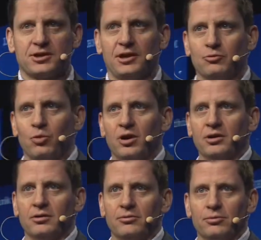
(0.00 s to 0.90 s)
guy's
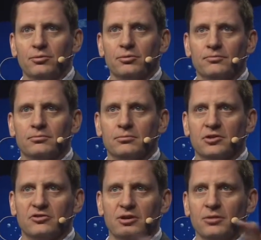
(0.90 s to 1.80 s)
walking through
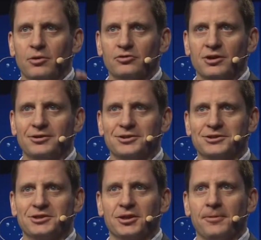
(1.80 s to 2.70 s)
a city much like
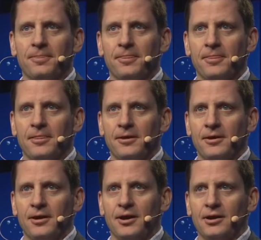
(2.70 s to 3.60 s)
D.C.
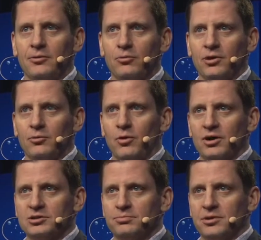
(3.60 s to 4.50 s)
And he, he
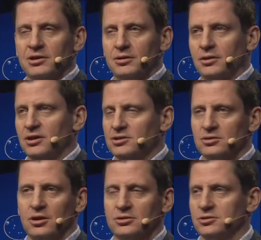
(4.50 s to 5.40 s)
walks, he, he
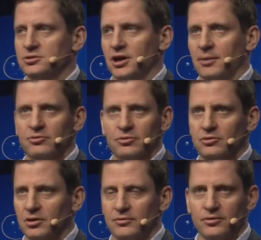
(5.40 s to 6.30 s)
just lost his job, so
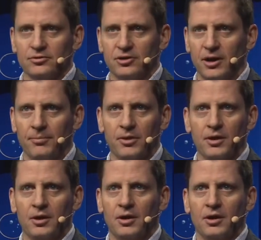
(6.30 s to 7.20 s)
he's looking for a job.
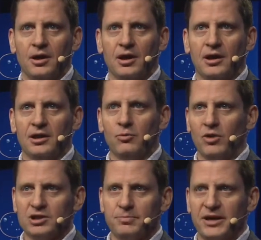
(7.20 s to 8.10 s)
And he
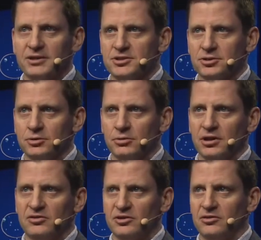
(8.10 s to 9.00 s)
walks by a zoo
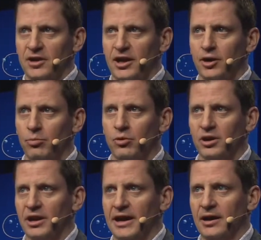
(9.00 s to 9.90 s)
and he sees a help
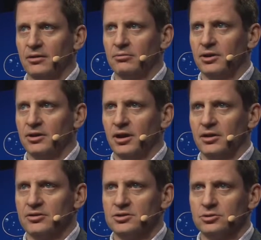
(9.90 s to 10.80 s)
wanted ad right
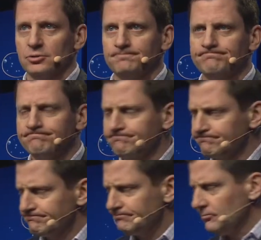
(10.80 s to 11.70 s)
at the zoo.
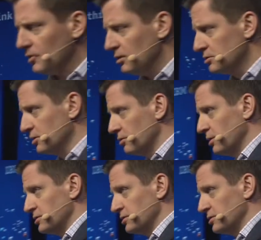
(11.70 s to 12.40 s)
So